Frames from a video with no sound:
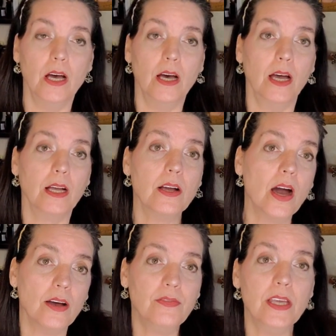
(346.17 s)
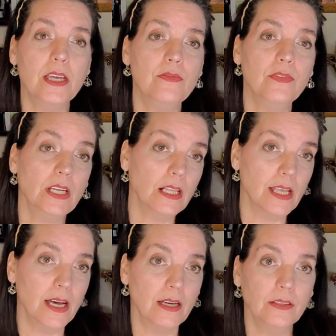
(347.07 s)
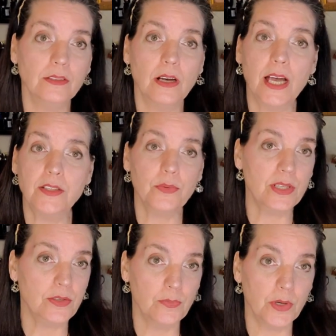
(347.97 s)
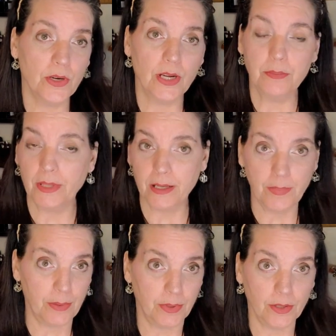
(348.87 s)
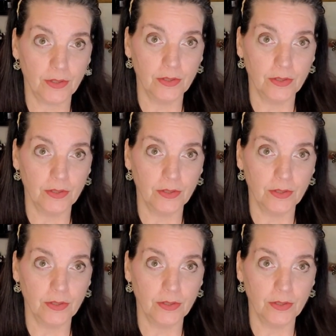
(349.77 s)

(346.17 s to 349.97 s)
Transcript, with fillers: uh, coffee, vanilla, Isowee Super, and black pepper.